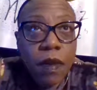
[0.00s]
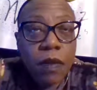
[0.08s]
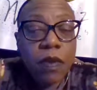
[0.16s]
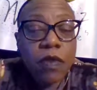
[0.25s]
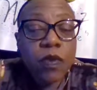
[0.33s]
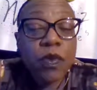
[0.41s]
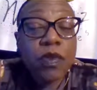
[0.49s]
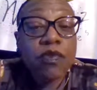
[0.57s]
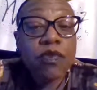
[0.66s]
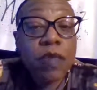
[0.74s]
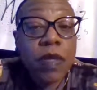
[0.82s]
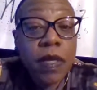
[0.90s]
which was
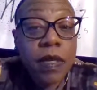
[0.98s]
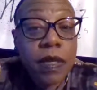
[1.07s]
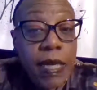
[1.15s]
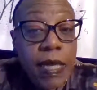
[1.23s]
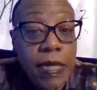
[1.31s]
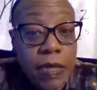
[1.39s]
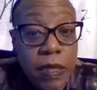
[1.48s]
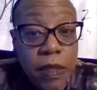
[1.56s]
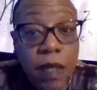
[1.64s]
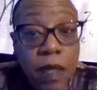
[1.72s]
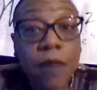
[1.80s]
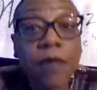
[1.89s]
really nice
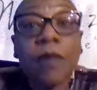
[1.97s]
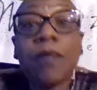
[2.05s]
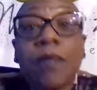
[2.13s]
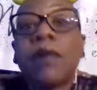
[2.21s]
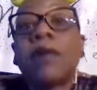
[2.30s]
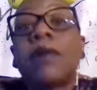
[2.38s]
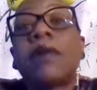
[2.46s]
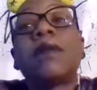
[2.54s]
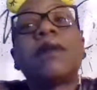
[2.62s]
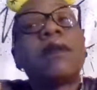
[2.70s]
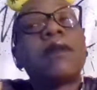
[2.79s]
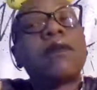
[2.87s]
and comfortable
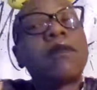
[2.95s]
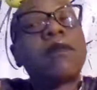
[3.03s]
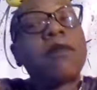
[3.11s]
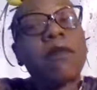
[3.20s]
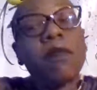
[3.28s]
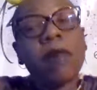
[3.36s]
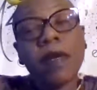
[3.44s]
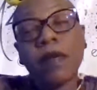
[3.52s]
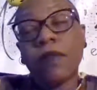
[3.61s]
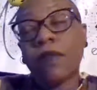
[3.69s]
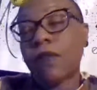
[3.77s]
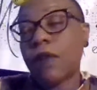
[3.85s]
and a great,
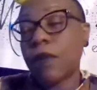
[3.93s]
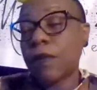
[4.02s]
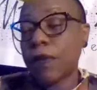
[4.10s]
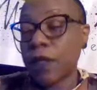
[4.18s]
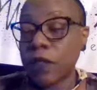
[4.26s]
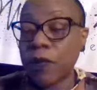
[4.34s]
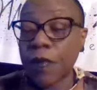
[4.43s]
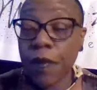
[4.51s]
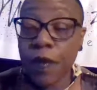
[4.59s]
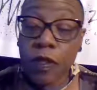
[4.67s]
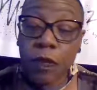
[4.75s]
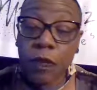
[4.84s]
enjoyable
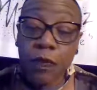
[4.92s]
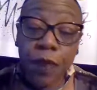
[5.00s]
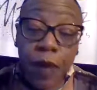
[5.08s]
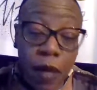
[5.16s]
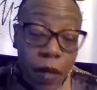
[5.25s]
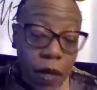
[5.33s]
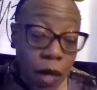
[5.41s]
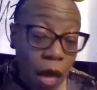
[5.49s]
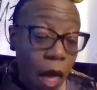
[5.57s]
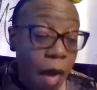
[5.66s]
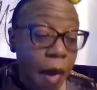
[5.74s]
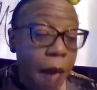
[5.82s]
experience. But
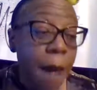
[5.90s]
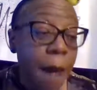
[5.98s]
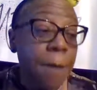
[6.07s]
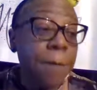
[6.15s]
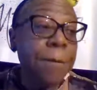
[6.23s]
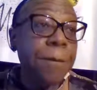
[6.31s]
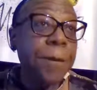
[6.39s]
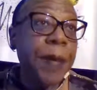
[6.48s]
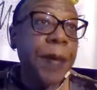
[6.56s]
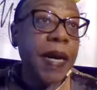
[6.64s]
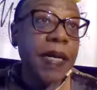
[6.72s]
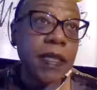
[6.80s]

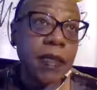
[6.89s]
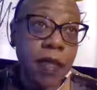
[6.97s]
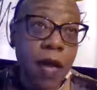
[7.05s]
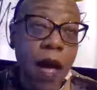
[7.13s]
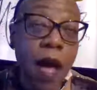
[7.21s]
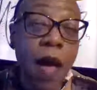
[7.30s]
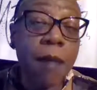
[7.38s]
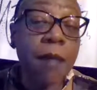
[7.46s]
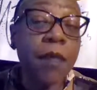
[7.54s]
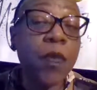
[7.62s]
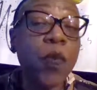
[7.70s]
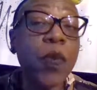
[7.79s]
by the
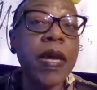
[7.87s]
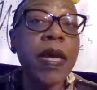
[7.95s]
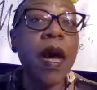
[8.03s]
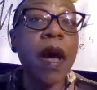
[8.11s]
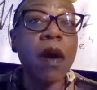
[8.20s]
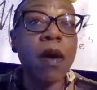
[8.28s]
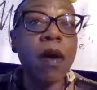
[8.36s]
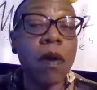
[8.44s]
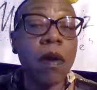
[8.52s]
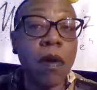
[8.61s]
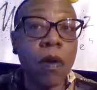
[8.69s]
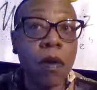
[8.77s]
time we got
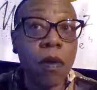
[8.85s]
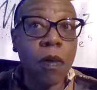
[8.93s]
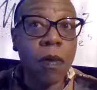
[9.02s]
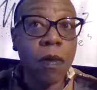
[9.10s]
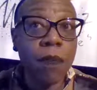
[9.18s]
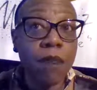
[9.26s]
home